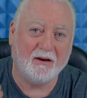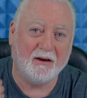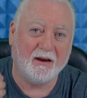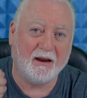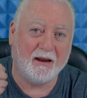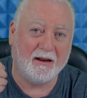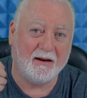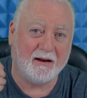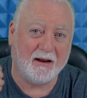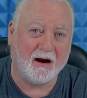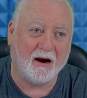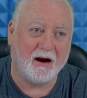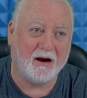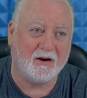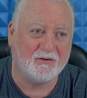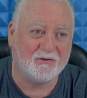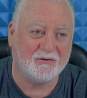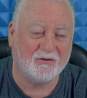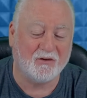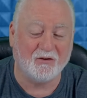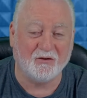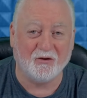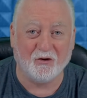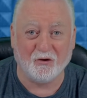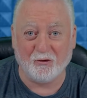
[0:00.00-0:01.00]
and
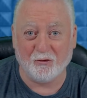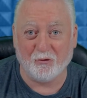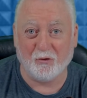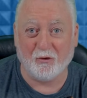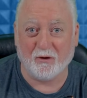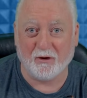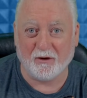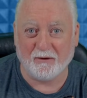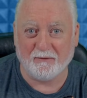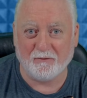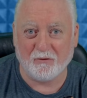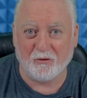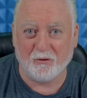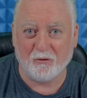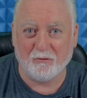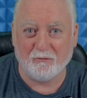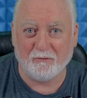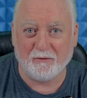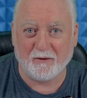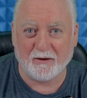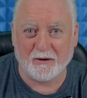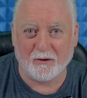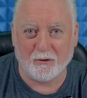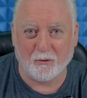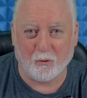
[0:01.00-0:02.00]
asked to do a review
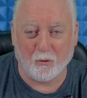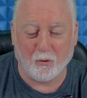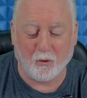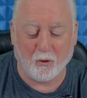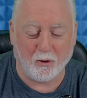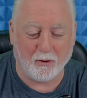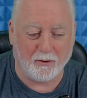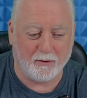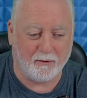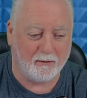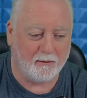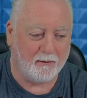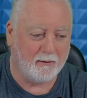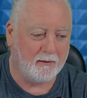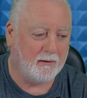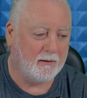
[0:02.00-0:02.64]
video on.